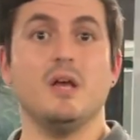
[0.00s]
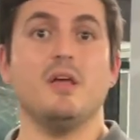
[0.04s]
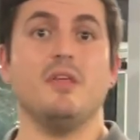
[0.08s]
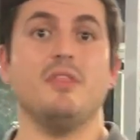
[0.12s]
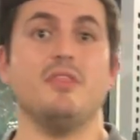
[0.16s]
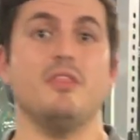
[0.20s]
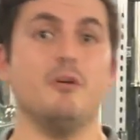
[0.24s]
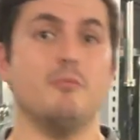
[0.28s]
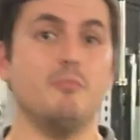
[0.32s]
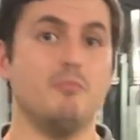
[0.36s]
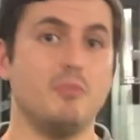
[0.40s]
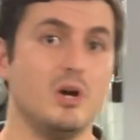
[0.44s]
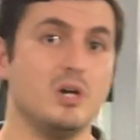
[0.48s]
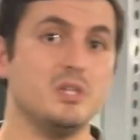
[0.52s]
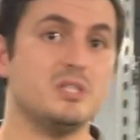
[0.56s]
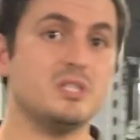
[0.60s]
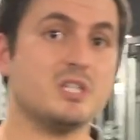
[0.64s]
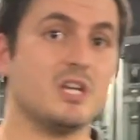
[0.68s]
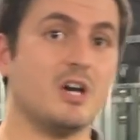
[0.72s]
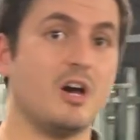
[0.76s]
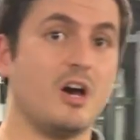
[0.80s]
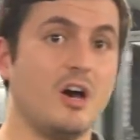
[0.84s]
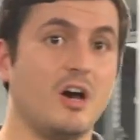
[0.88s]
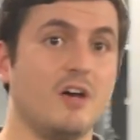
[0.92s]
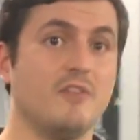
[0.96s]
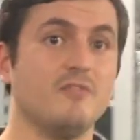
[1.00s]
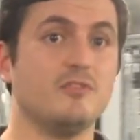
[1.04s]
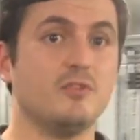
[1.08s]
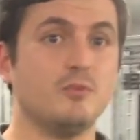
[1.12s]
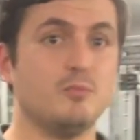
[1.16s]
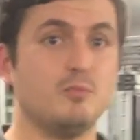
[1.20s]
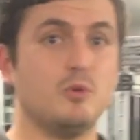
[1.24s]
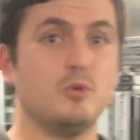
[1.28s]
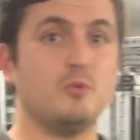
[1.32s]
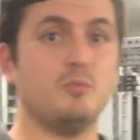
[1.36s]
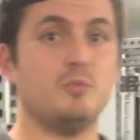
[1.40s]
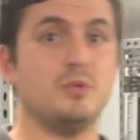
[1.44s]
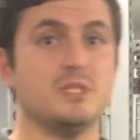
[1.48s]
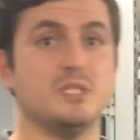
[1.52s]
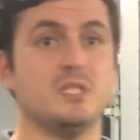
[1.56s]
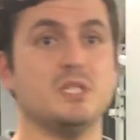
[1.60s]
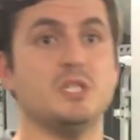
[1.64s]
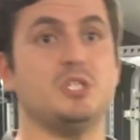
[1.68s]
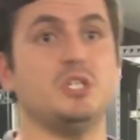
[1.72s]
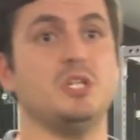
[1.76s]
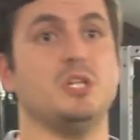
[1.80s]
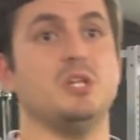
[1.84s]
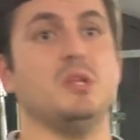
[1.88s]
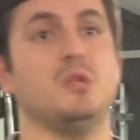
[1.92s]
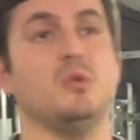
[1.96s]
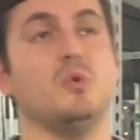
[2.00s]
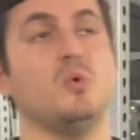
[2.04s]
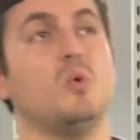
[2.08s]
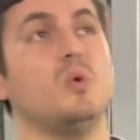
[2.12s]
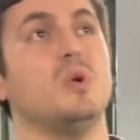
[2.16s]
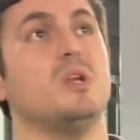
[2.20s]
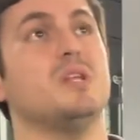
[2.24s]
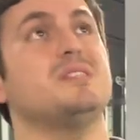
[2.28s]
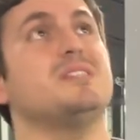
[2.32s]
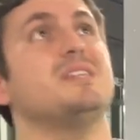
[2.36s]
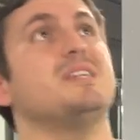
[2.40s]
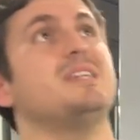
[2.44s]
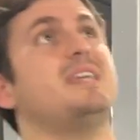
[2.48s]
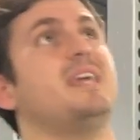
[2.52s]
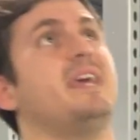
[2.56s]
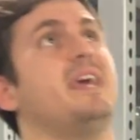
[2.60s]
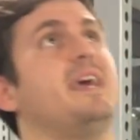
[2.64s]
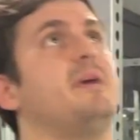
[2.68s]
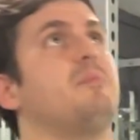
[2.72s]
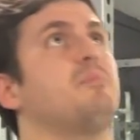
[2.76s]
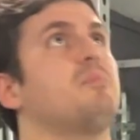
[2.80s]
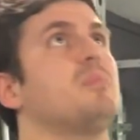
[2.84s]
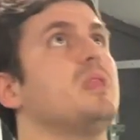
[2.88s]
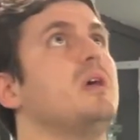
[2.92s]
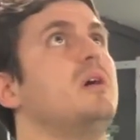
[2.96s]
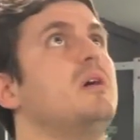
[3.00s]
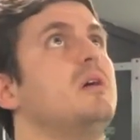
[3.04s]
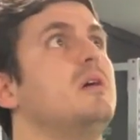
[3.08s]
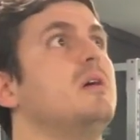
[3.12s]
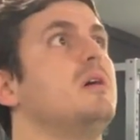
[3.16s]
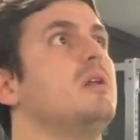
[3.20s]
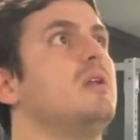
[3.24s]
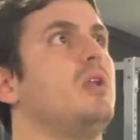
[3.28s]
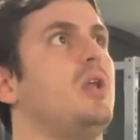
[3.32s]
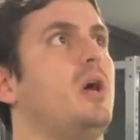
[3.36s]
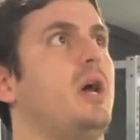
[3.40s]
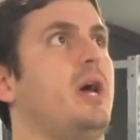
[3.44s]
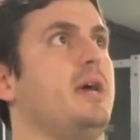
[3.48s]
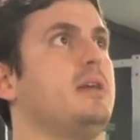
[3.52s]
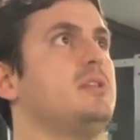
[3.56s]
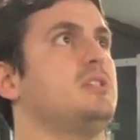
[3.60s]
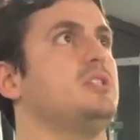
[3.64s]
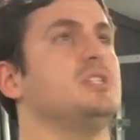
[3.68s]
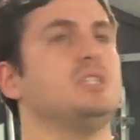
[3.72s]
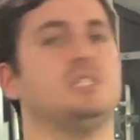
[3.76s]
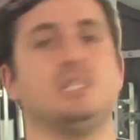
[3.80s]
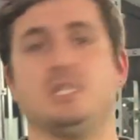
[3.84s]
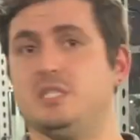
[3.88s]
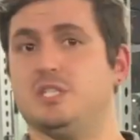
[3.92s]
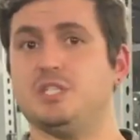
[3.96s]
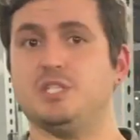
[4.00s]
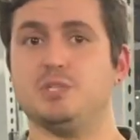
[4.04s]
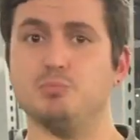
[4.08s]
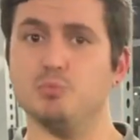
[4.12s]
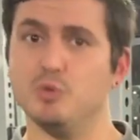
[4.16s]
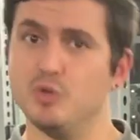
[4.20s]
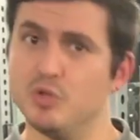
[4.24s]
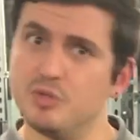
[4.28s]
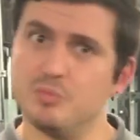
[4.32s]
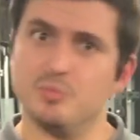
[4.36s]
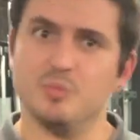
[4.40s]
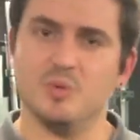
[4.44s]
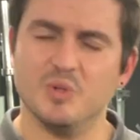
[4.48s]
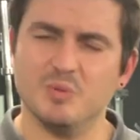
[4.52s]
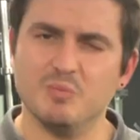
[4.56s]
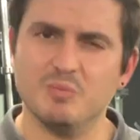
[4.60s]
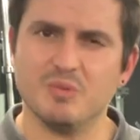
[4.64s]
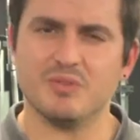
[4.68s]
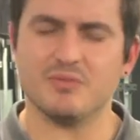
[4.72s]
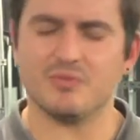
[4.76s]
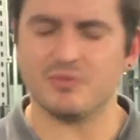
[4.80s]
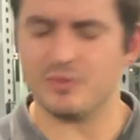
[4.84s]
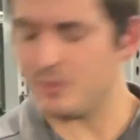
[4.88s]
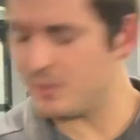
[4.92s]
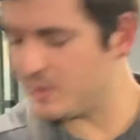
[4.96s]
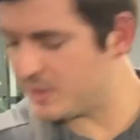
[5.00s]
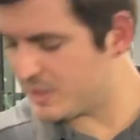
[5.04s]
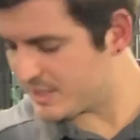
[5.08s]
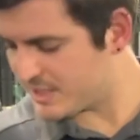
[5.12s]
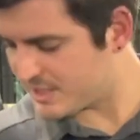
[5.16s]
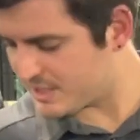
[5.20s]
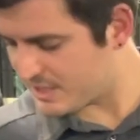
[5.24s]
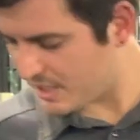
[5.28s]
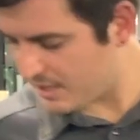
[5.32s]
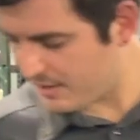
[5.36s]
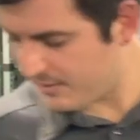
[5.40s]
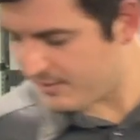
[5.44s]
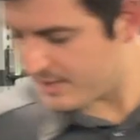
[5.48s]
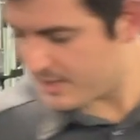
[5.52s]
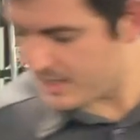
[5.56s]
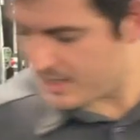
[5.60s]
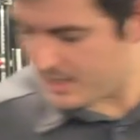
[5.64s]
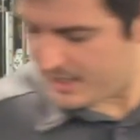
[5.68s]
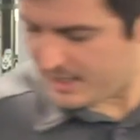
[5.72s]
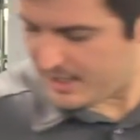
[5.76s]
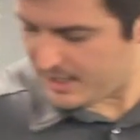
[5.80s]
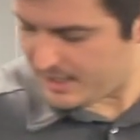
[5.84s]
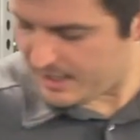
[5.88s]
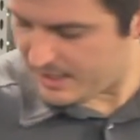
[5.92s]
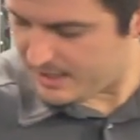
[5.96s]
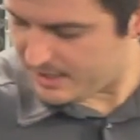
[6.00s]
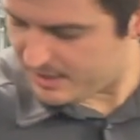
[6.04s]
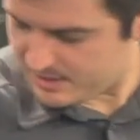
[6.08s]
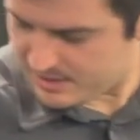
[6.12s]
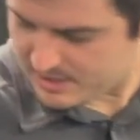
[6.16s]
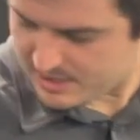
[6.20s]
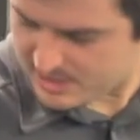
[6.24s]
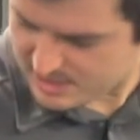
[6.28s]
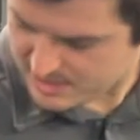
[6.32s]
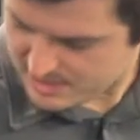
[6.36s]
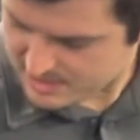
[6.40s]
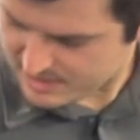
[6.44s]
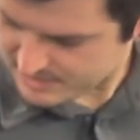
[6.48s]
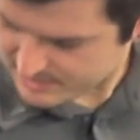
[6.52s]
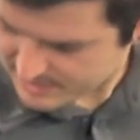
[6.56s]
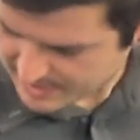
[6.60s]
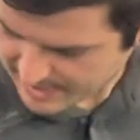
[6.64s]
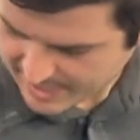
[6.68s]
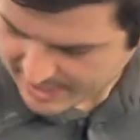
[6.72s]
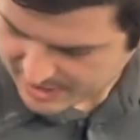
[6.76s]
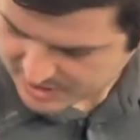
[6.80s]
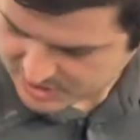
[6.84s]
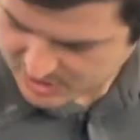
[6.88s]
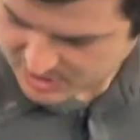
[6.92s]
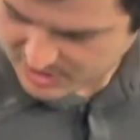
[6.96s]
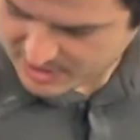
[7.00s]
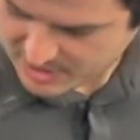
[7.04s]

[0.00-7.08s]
the most comfortable position in order to get like just a smooth movement through it and stuff is to actually